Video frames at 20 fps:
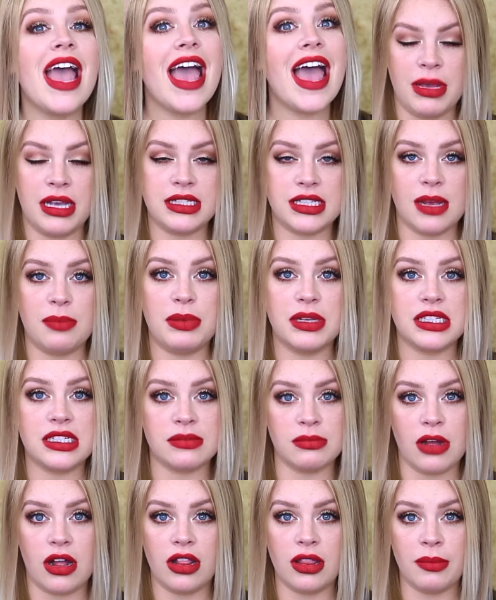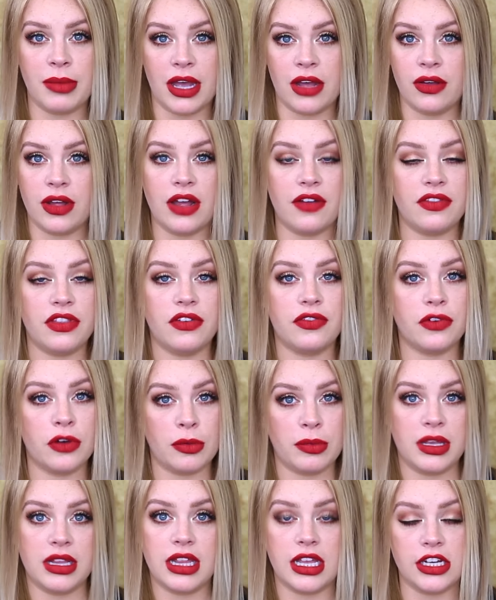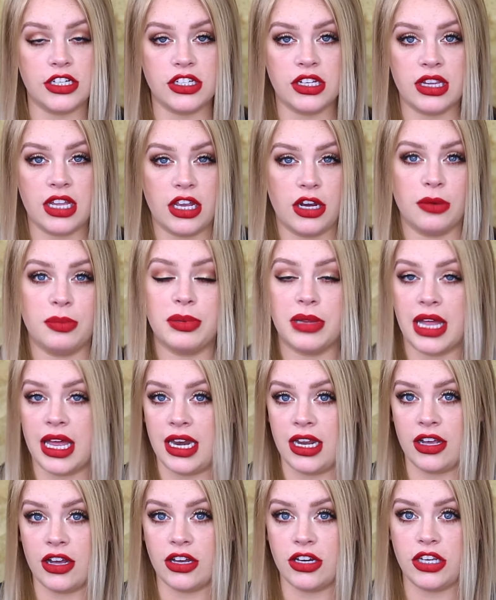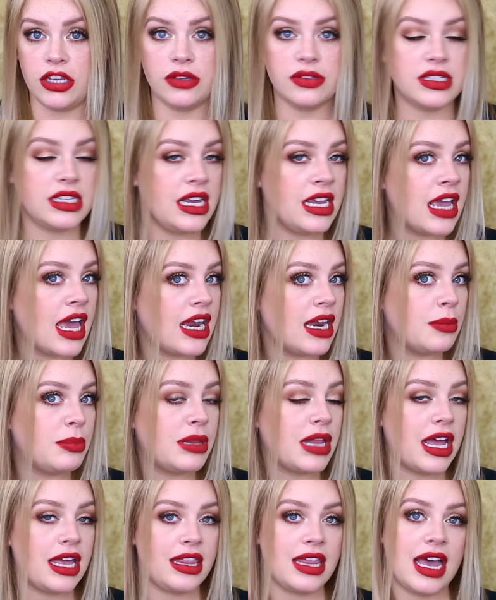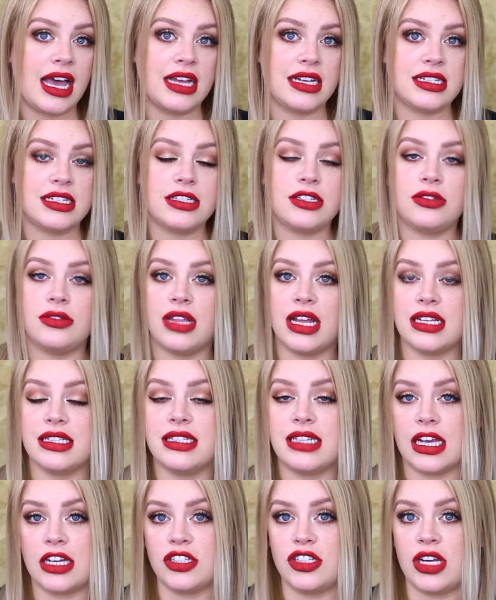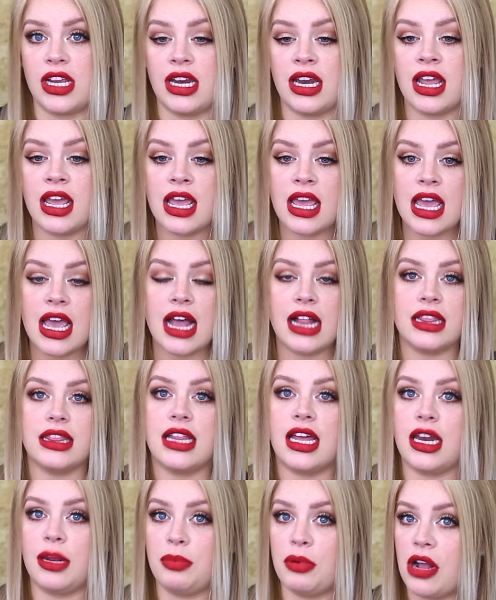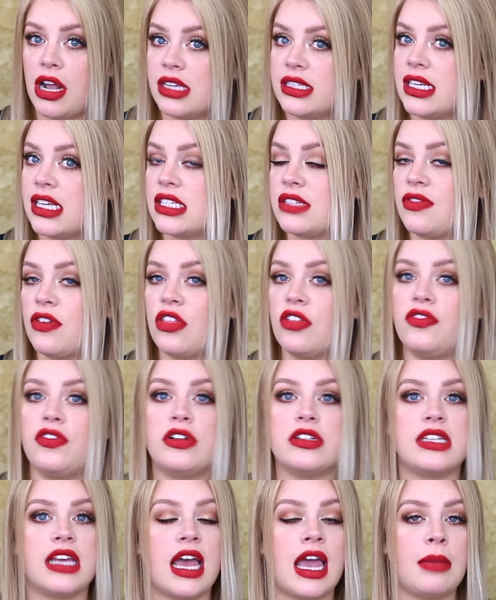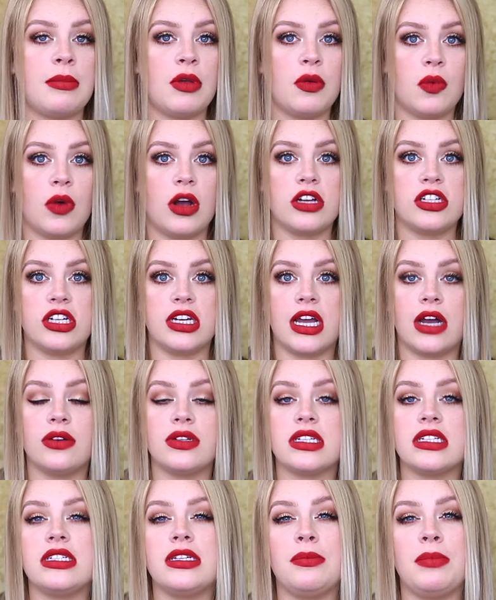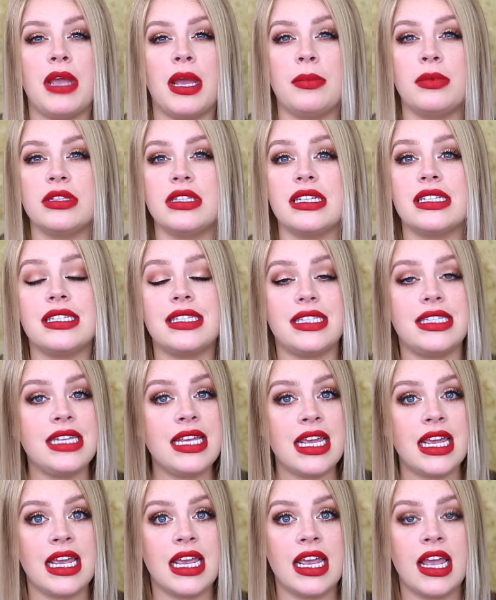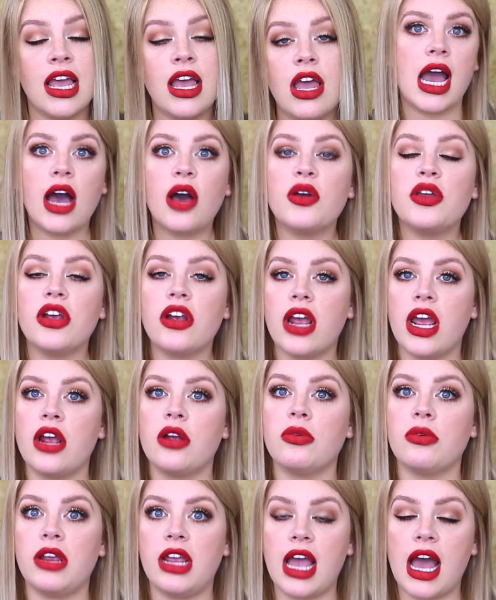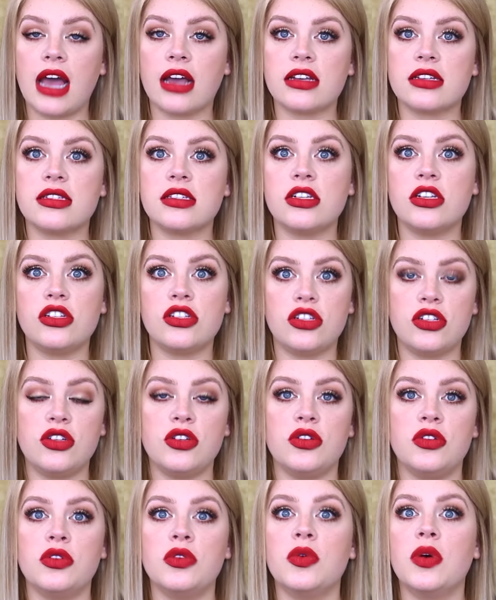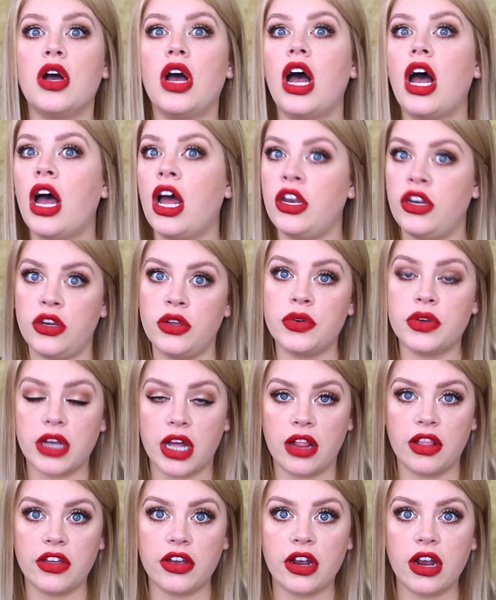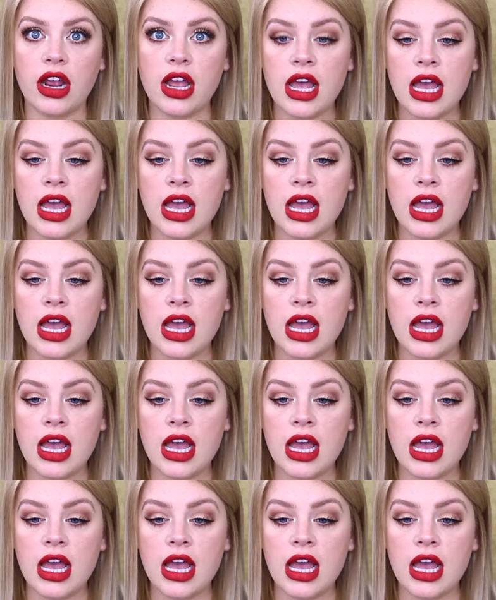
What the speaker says: Mix up a small amount of the formulation that you're planning on using and apply that to that section. Let it process for the full time, wash it out to be able to see how your hair reacts to a new color.